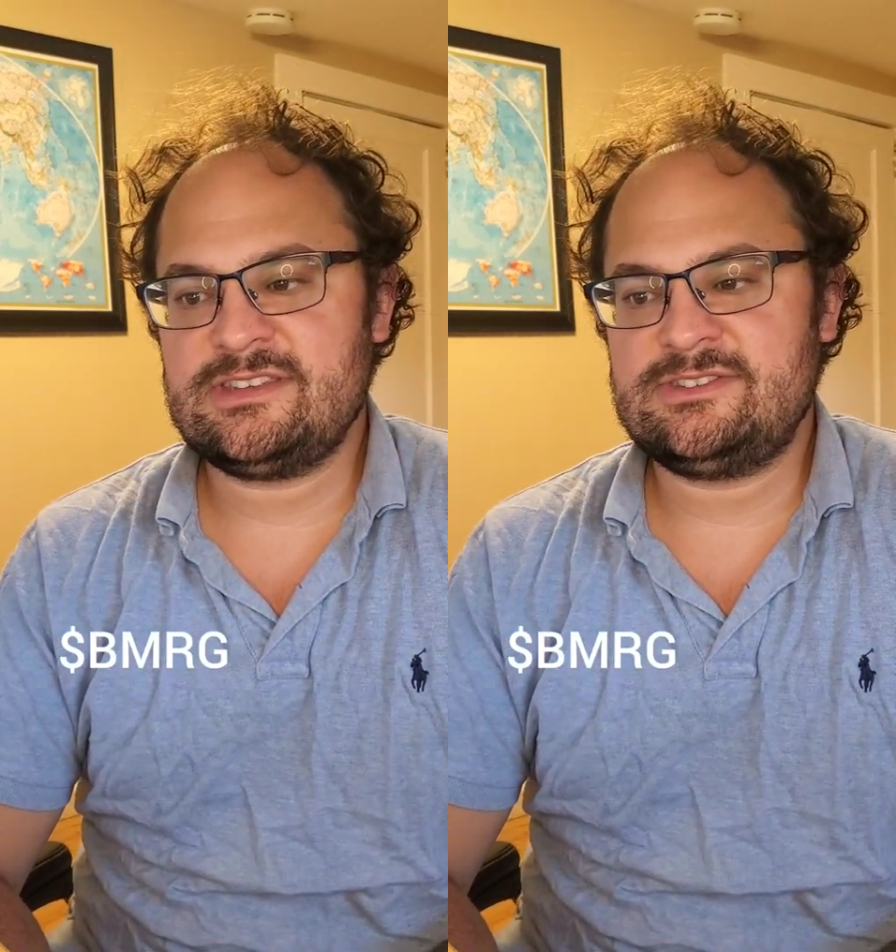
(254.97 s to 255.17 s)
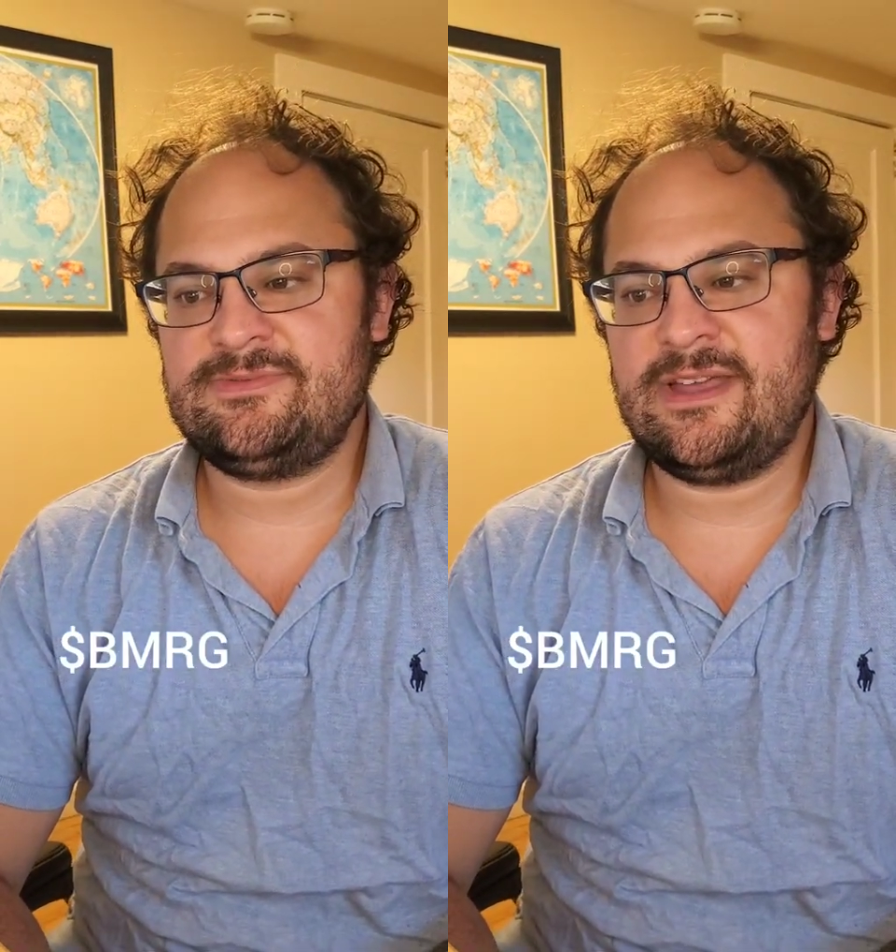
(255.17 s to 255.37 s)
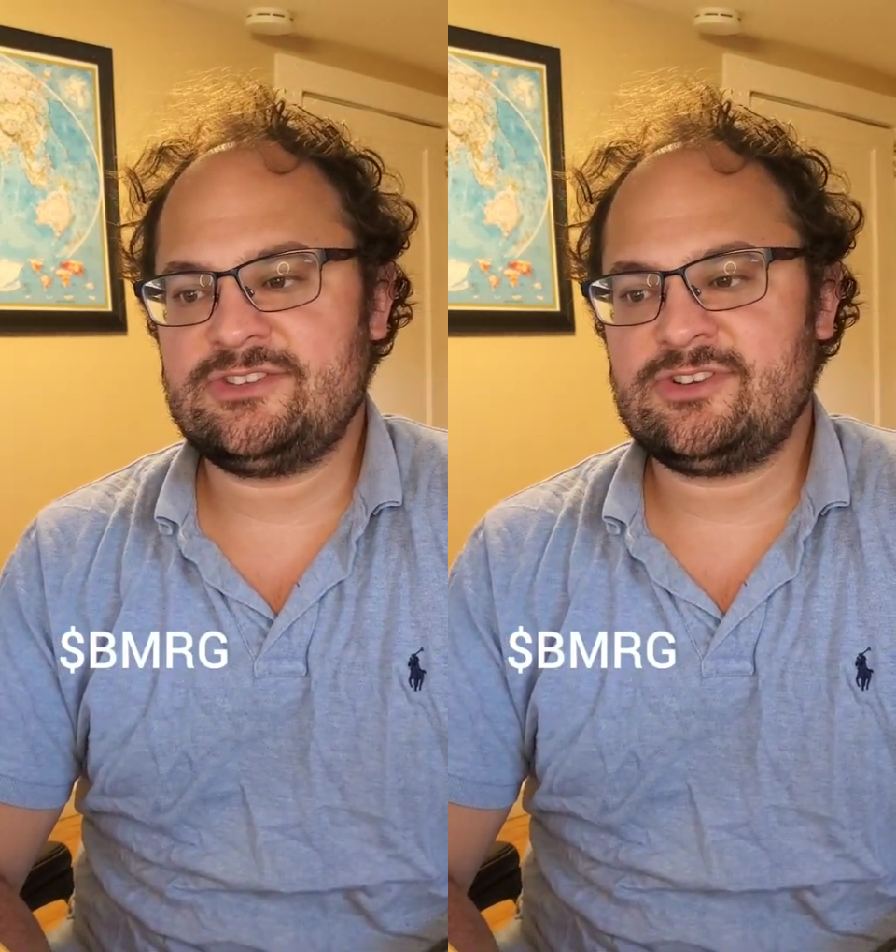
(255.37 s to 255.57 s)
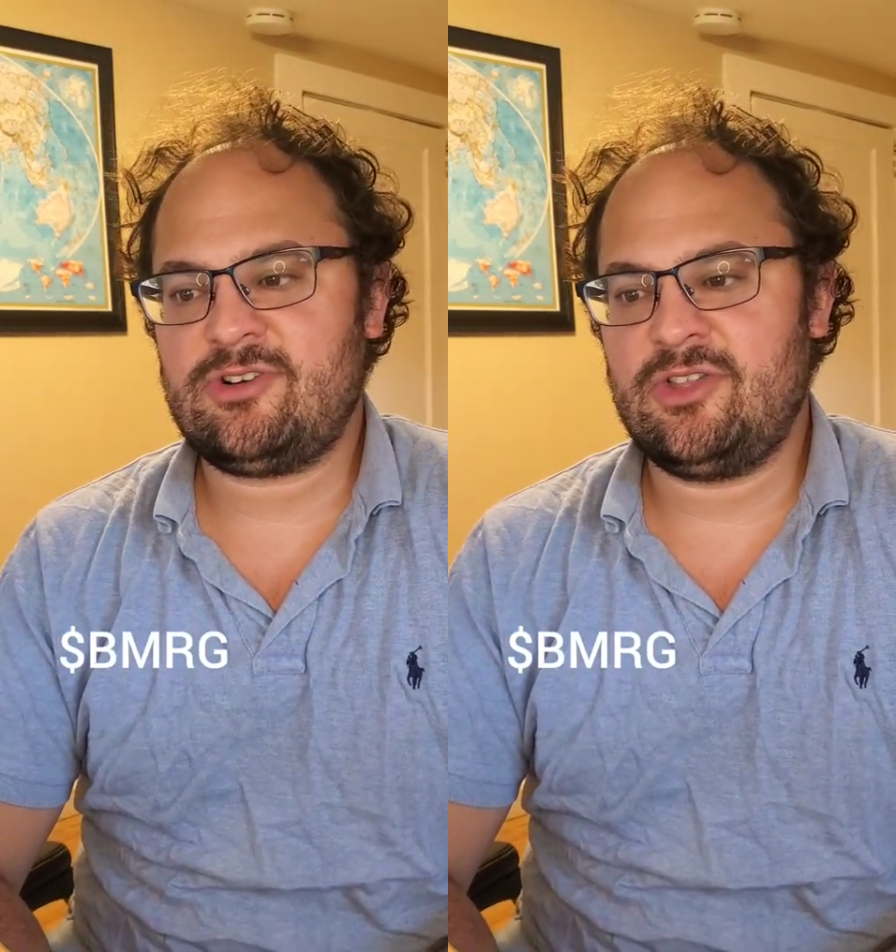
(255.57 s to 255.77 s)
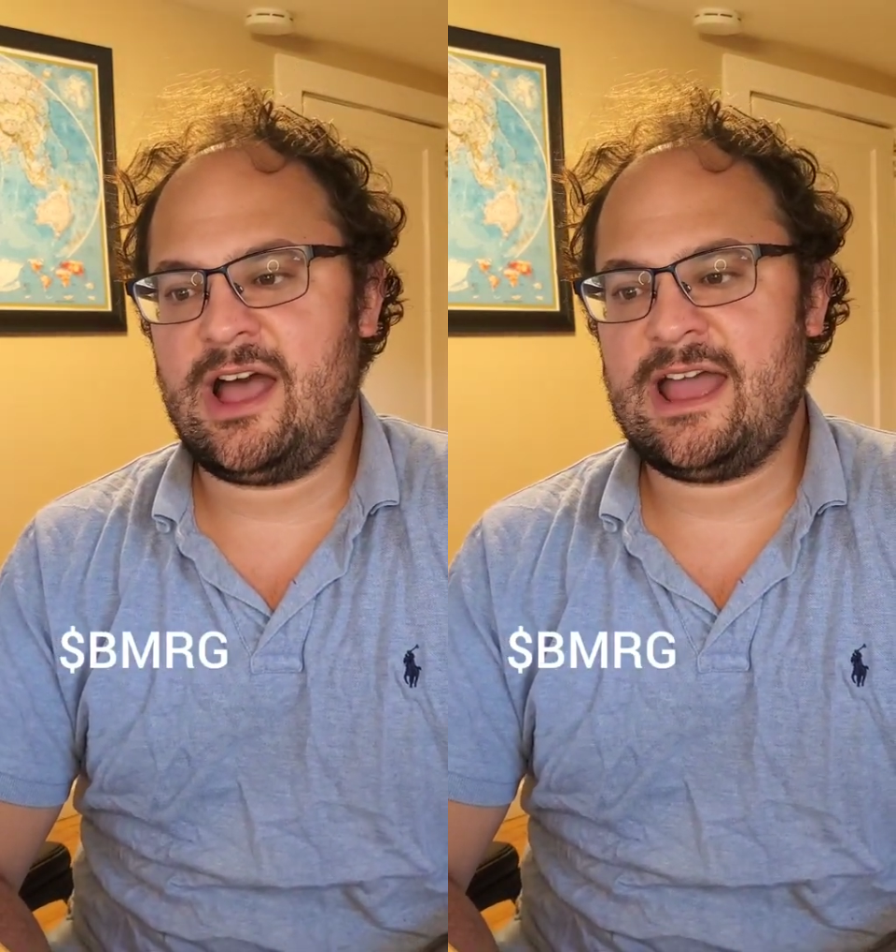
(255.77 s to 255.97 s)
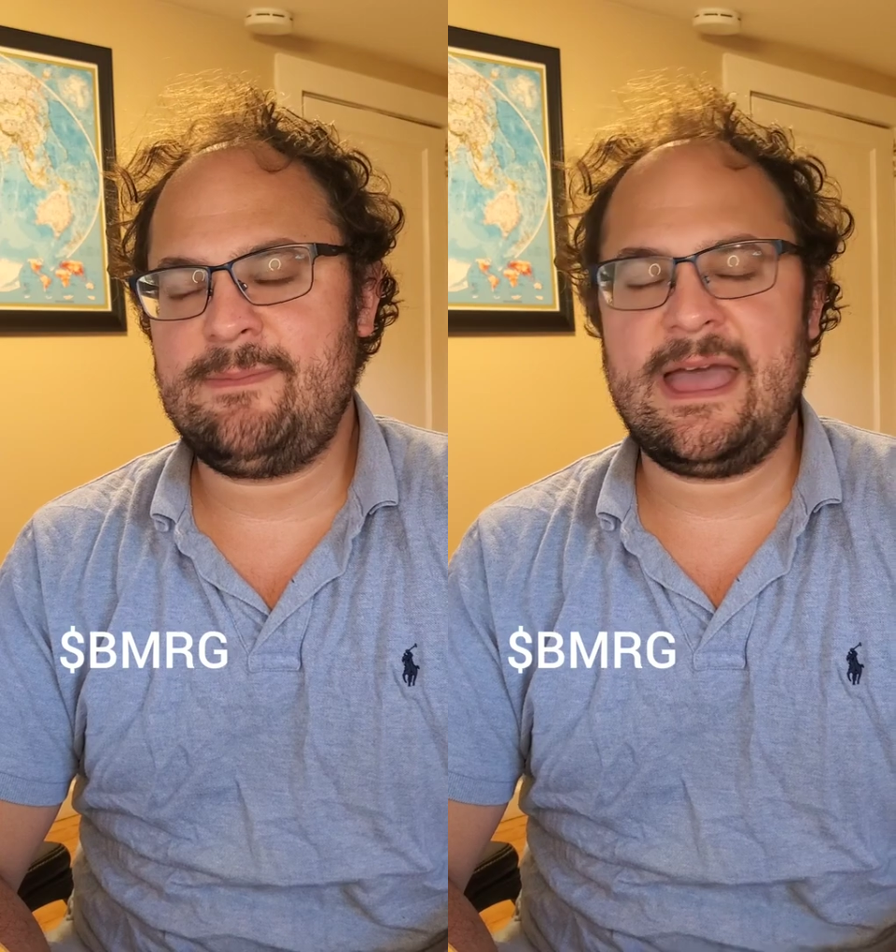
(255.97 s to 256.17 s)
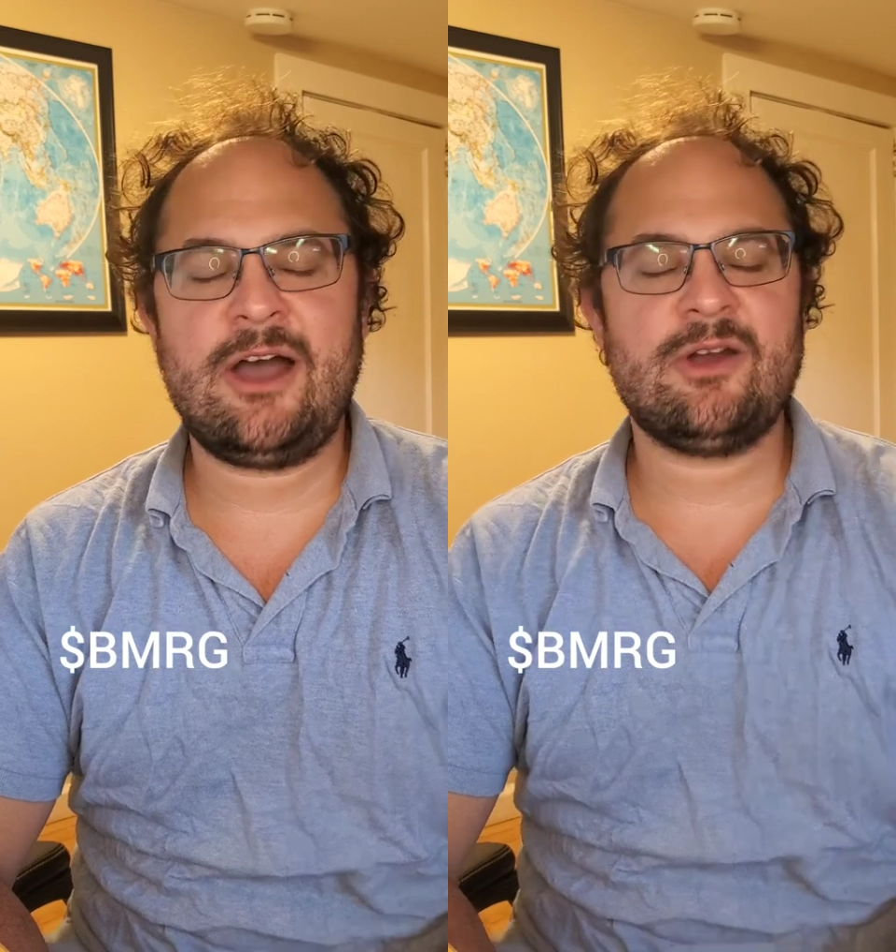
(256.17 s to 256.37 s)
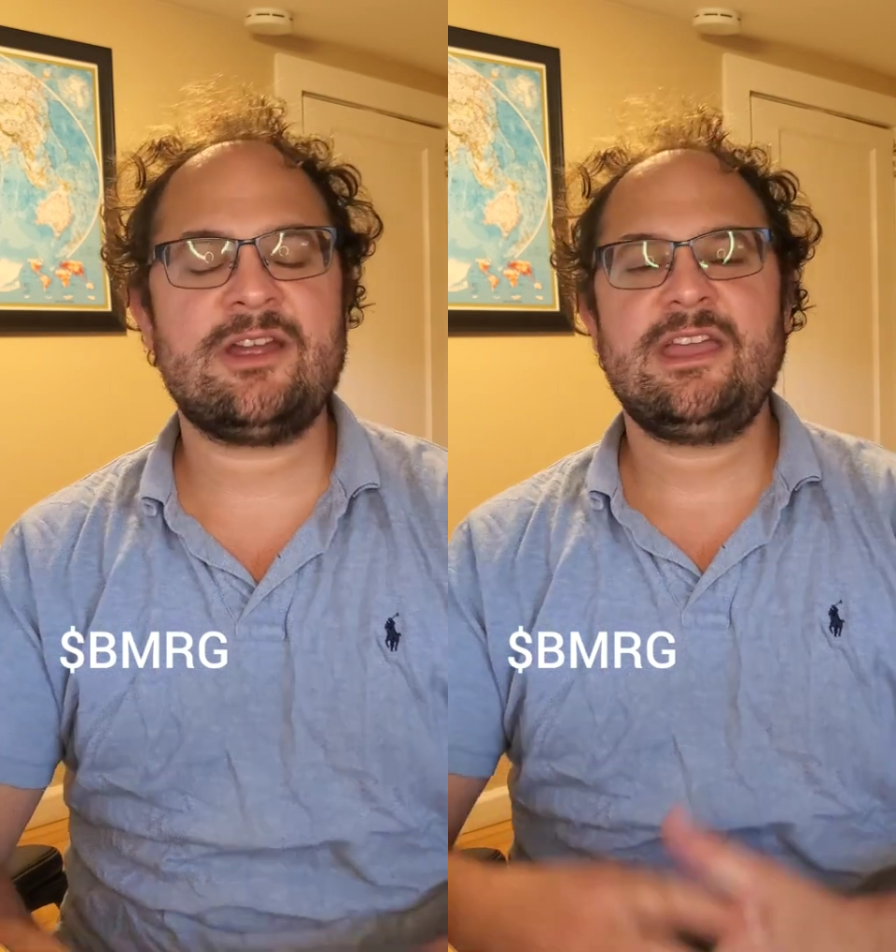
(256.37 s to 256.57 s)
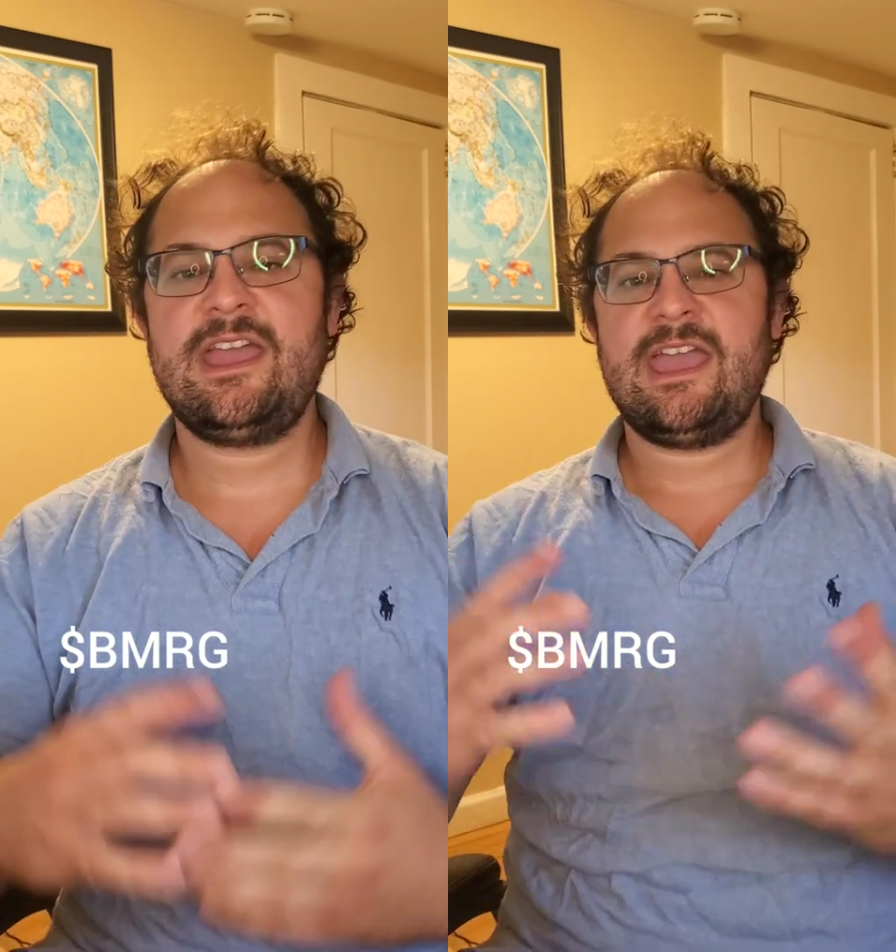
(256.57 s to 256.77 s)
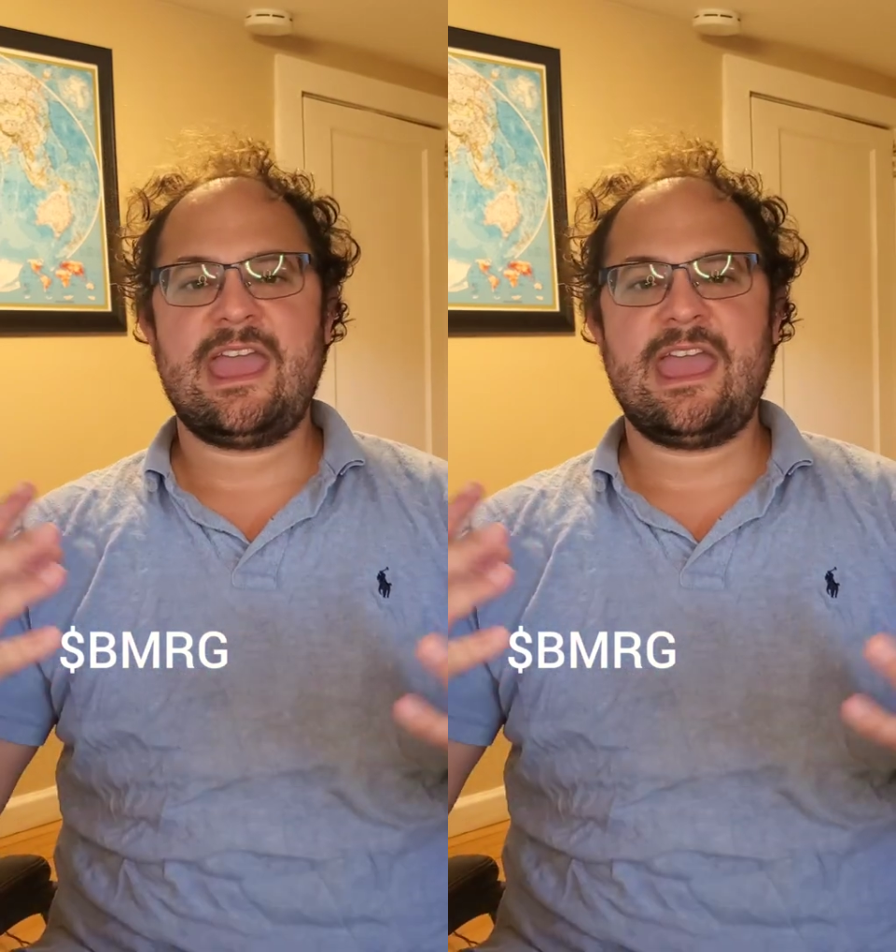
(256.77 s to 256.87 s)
It's a venture called High Power,